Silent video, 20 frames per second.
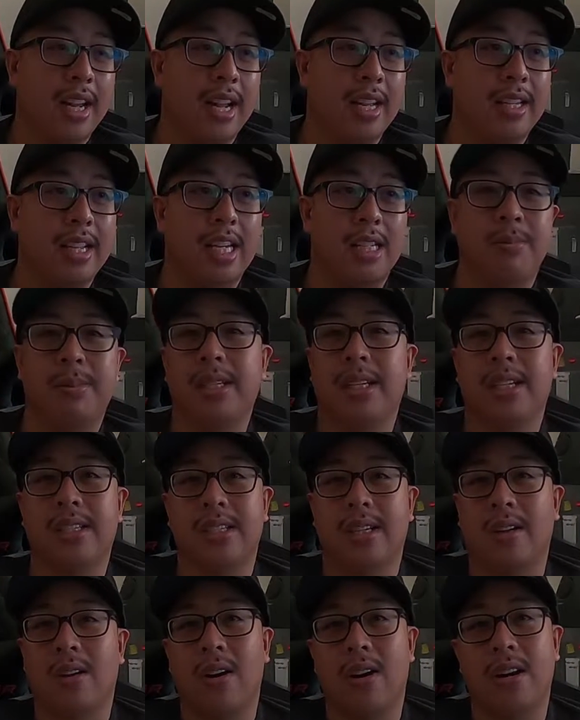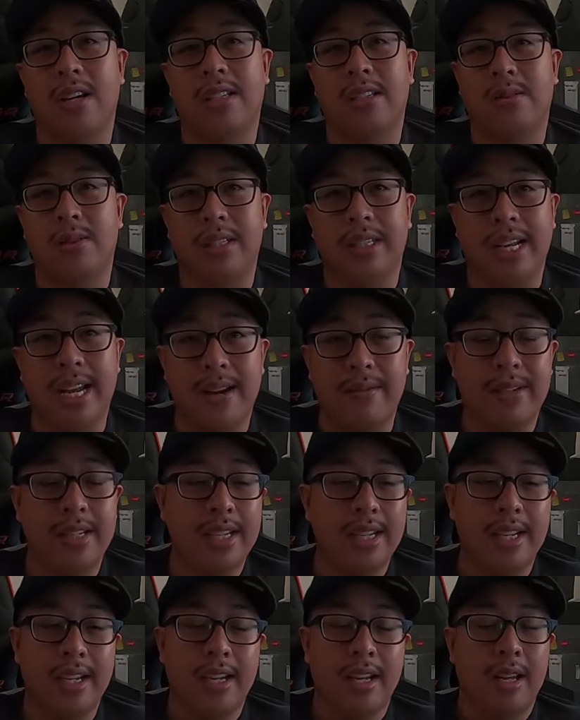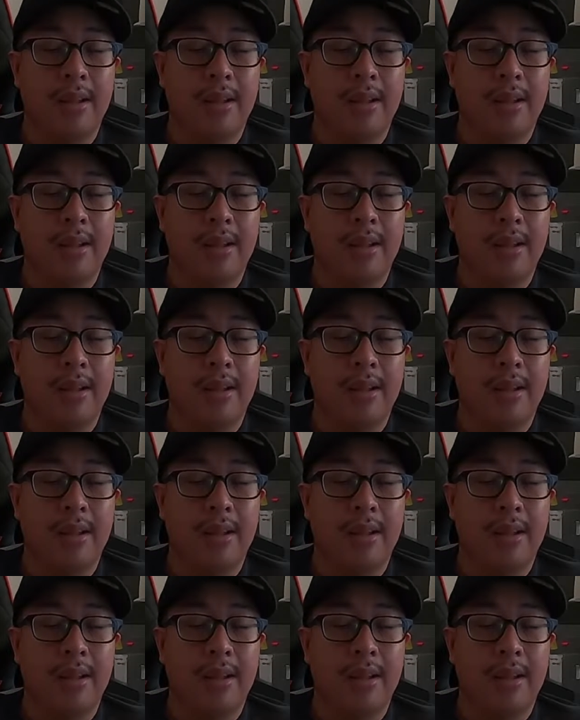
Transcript: and that's because the car is really heavy.